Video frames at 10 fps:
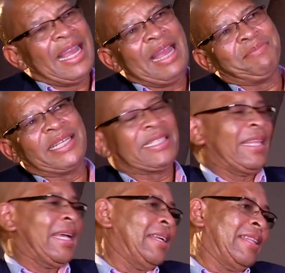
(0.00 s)
Yeah, but
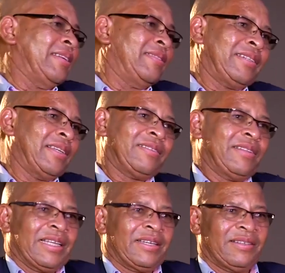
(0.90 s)
they are they, they, they,
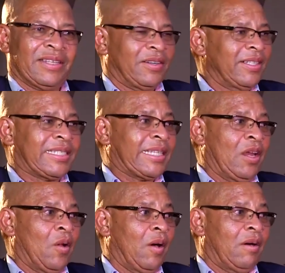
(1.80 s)
they don't, they don't
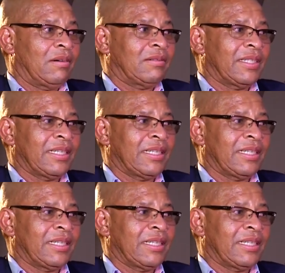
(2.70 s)
stay long.